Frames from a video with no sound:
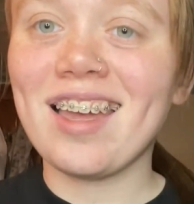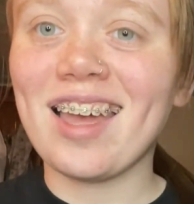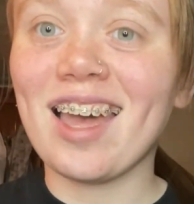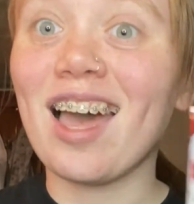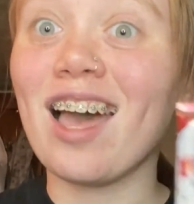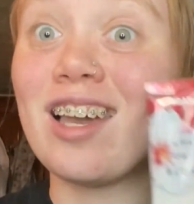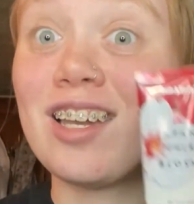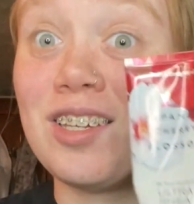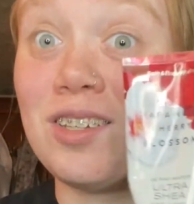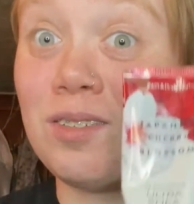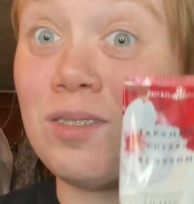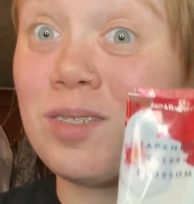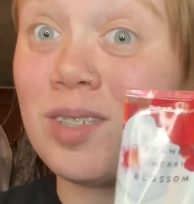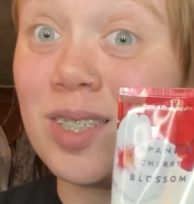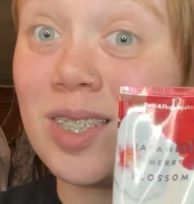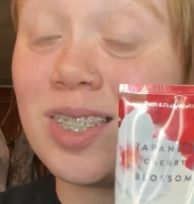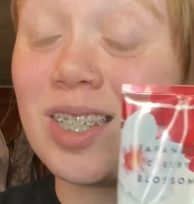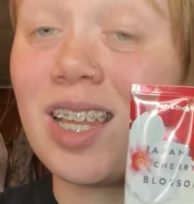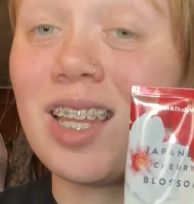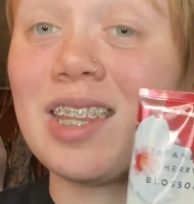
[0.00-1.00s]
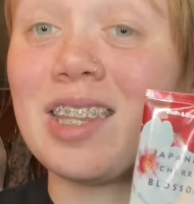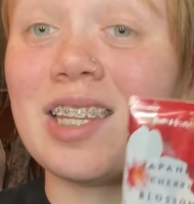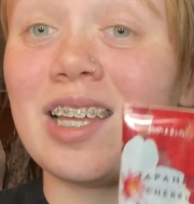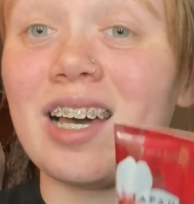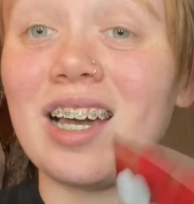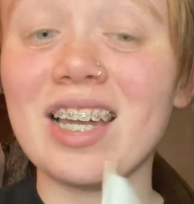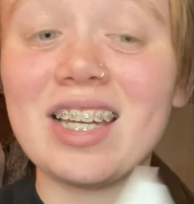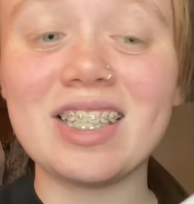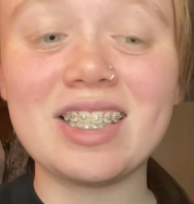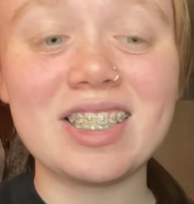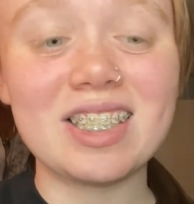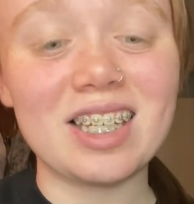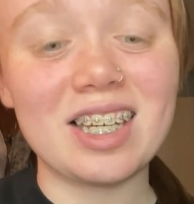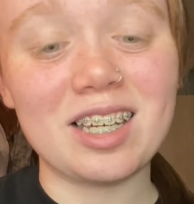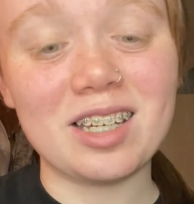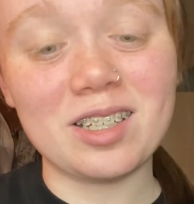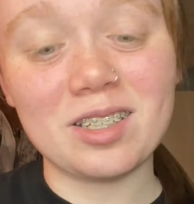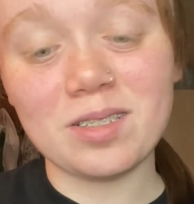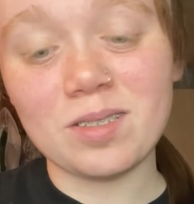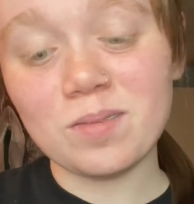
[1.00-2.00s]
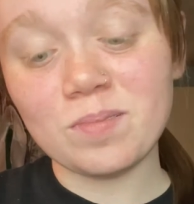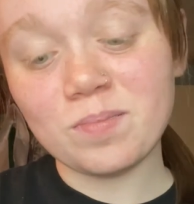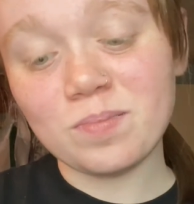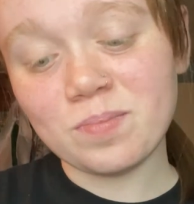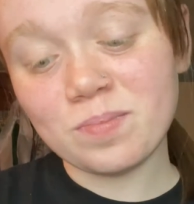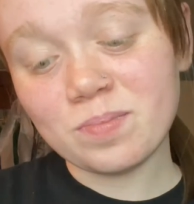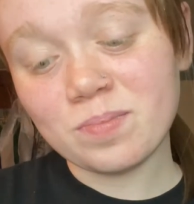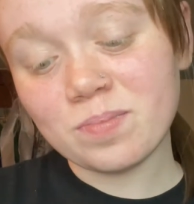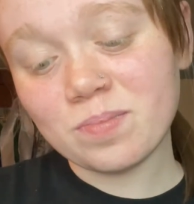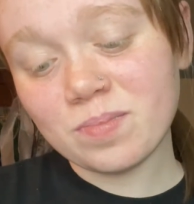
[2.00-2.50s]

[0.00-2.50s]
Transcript: I use this a lot. Um,